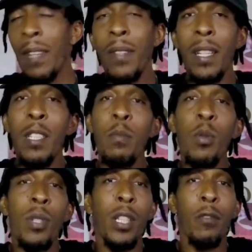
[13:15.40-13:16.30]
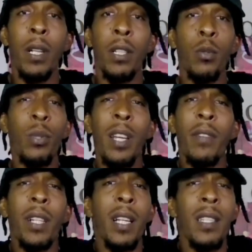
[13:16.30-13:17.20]
Even in his music career, the dude
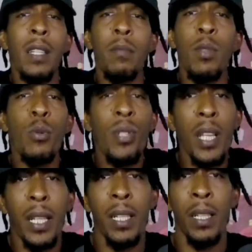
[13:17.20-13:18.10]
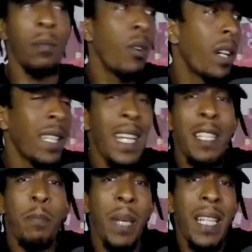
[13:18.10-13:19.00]
never cussed in music. Come on, he
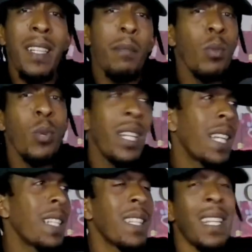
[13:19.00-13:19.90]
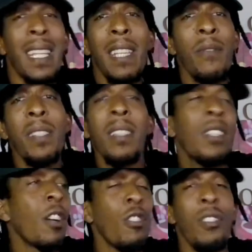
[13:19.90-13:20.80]
has big number one hits that he even
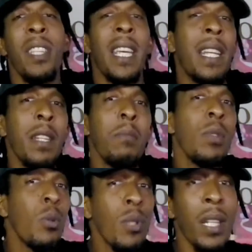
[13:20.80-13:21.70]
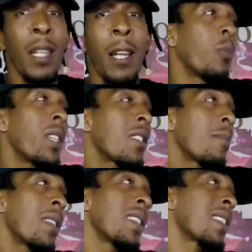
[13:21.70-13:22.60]
cursed in music. Will
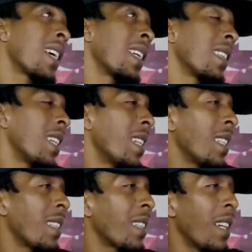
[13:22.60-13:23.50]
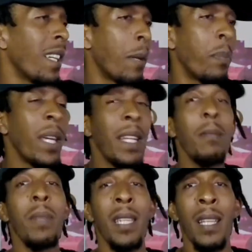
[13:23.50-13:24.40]
Smith is like the
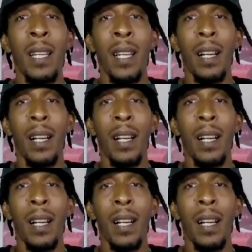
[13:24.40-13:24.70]
epitome